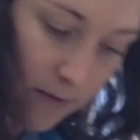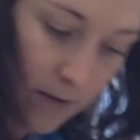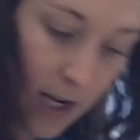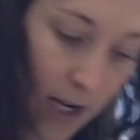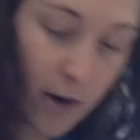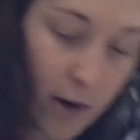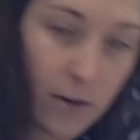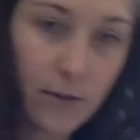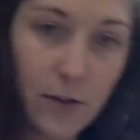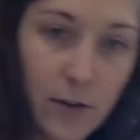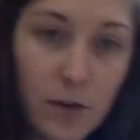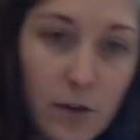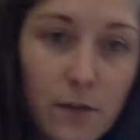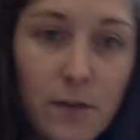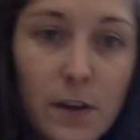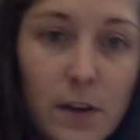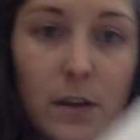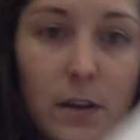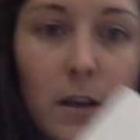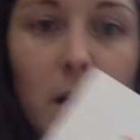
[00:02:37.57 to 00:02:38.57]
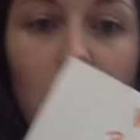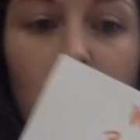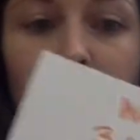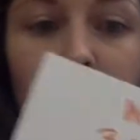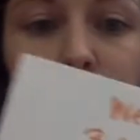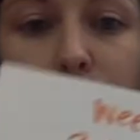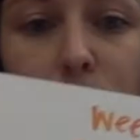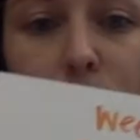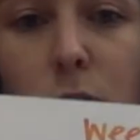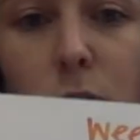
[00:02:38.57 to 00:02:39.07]
Now, if you're feeling
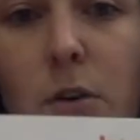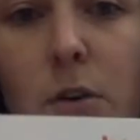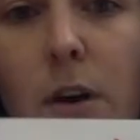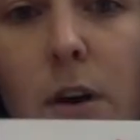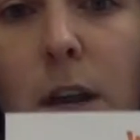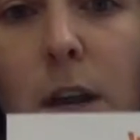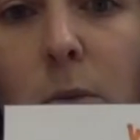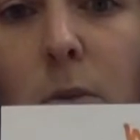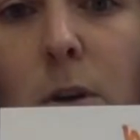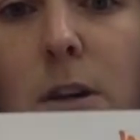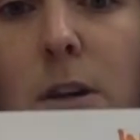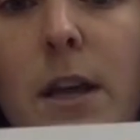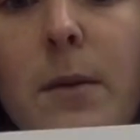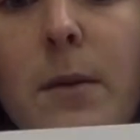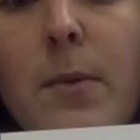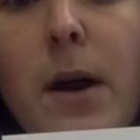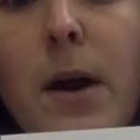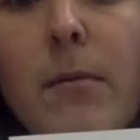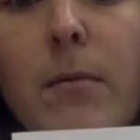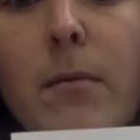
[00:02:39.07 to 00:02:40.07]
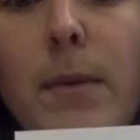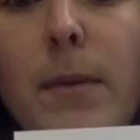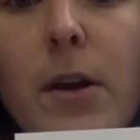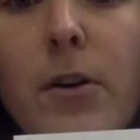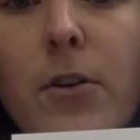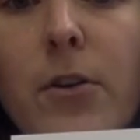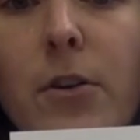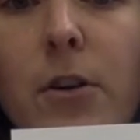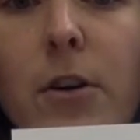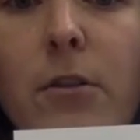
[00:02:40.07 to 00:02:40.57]
comfortable, go ahead and work that problem out
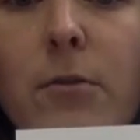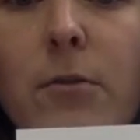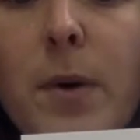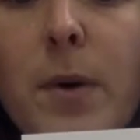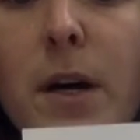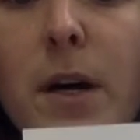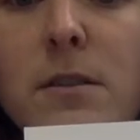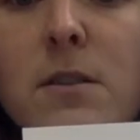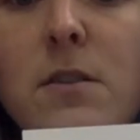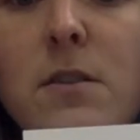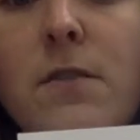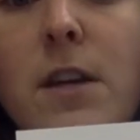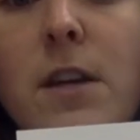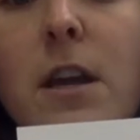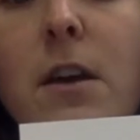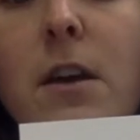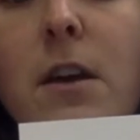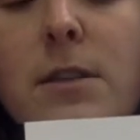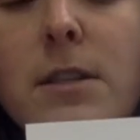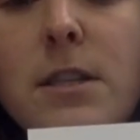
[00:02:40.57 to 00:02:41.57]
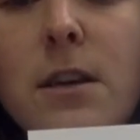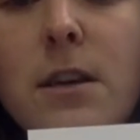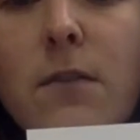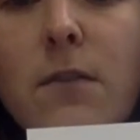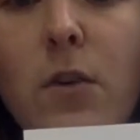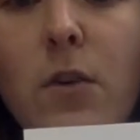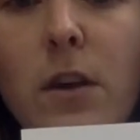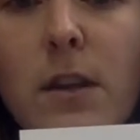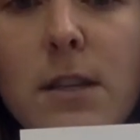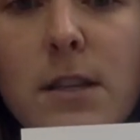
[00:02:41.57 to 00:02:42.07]
on your own. Pause the video and see if you
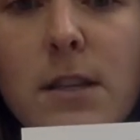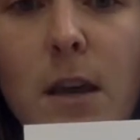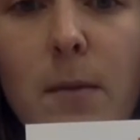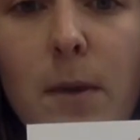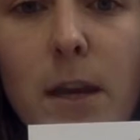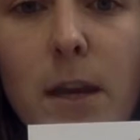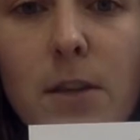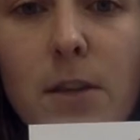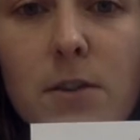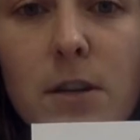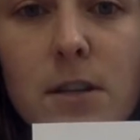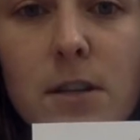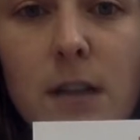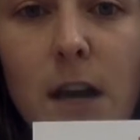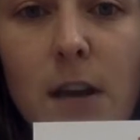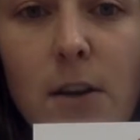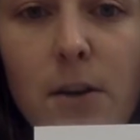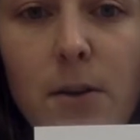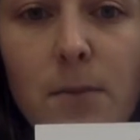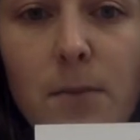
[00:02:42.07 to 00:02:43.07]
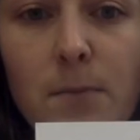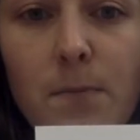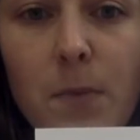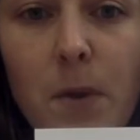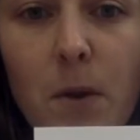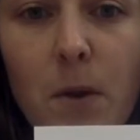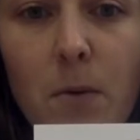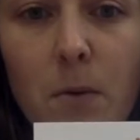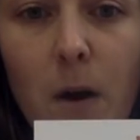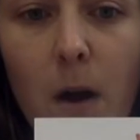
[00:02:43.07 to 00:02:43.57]
get the same answer as I do.
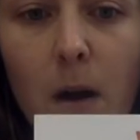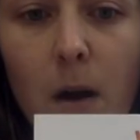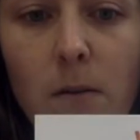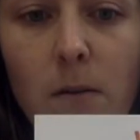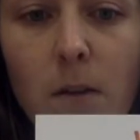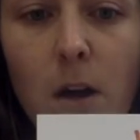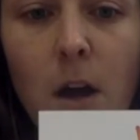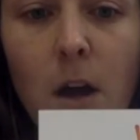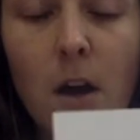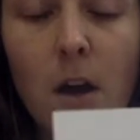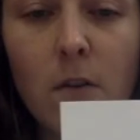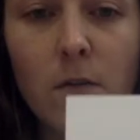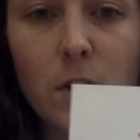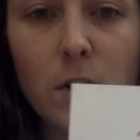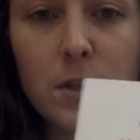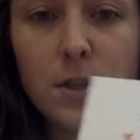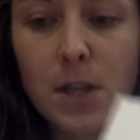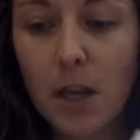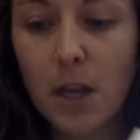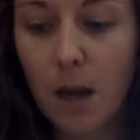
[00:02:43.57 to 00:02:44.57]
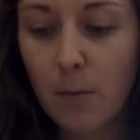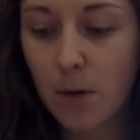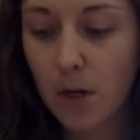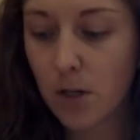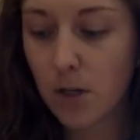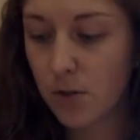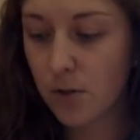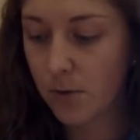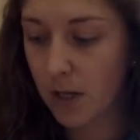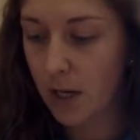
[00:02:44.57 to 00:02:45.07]
Okay. First thing I'm going
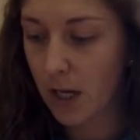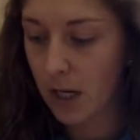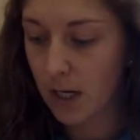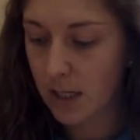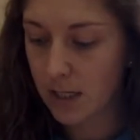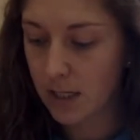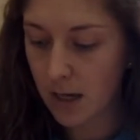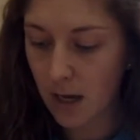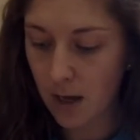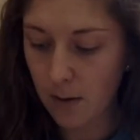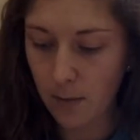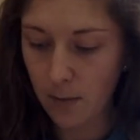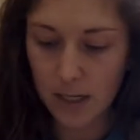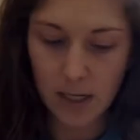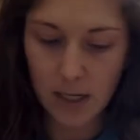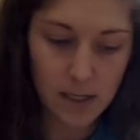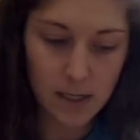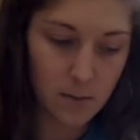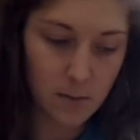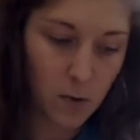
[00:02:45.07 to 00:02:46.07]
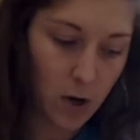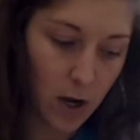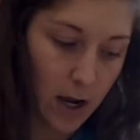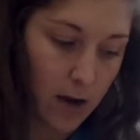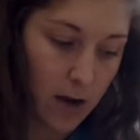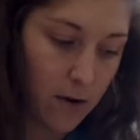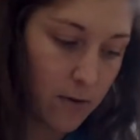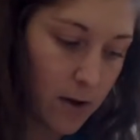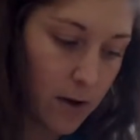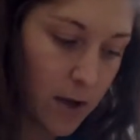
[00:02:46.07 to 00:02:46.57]
to do again is kick my decimal
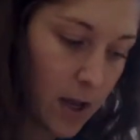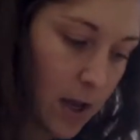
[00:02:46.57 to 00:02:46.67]
out.